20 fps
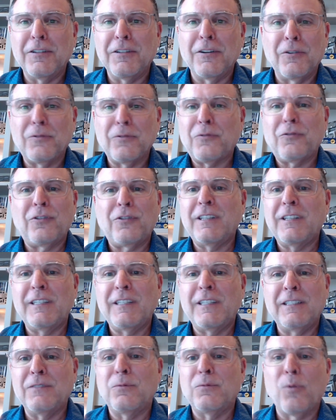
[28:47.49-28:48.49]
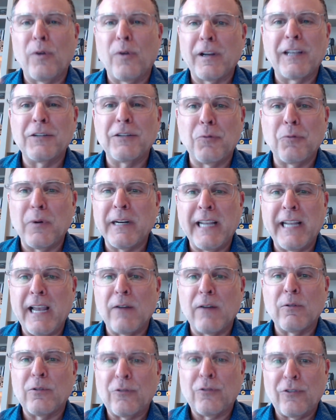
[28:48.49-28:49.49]
You don't see working 20
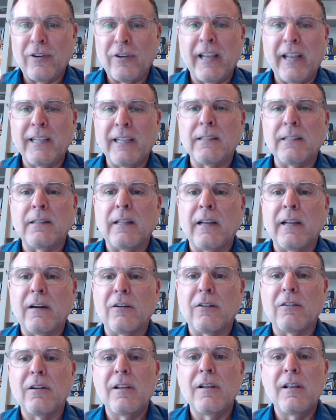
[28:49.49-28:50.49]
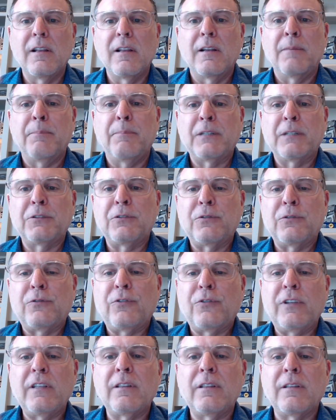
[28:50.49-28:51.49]
hours a day in there, but you
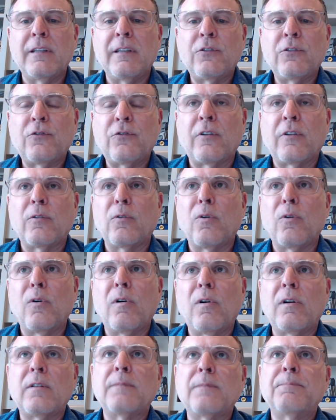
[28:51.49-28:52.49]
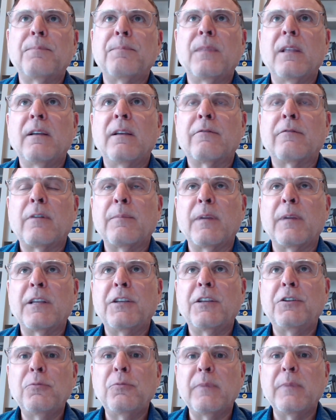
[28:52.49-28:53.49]
see things that are all from a
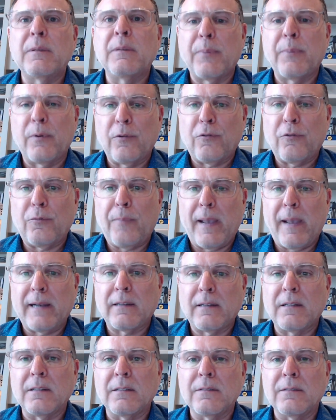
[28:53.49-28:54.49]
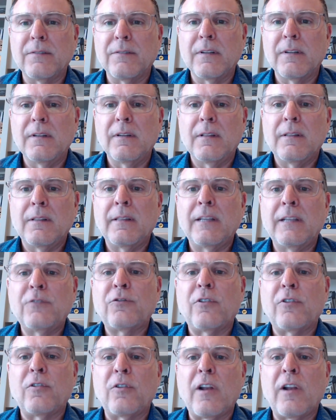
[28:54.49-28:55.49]
human perspective, things
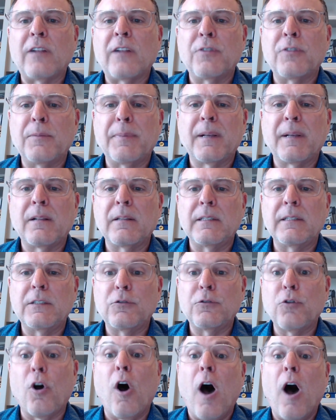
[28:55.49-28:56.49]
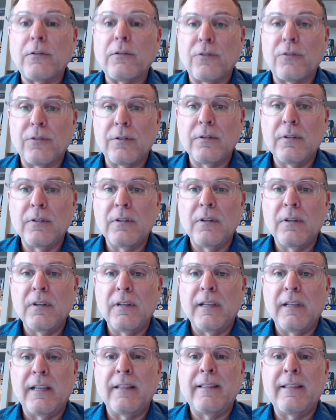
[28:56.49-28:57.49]
that are not typically taught,
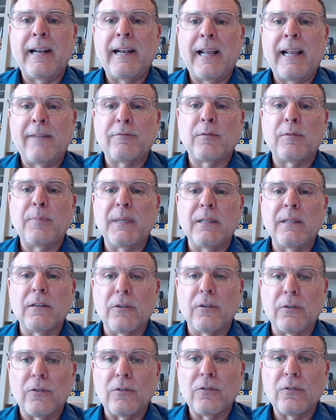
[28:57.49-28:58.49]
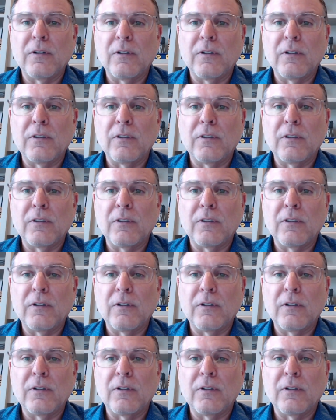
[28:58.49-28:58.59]
that have to be learned.